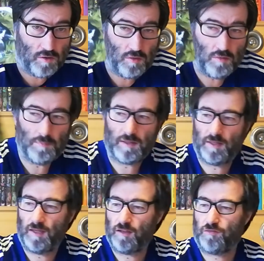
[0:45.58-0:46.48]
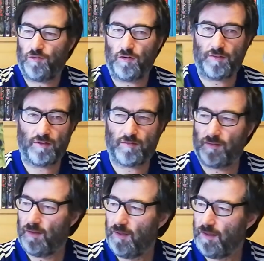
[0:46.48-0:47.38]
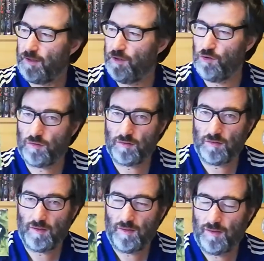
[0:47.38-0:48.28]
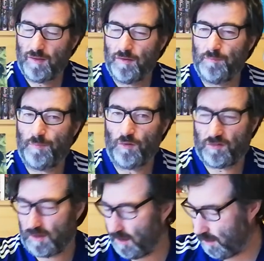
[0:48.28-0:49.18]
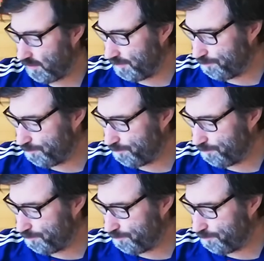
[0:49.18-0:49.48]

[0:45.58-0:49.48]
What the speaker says: you, Matthias, for this cute postcard.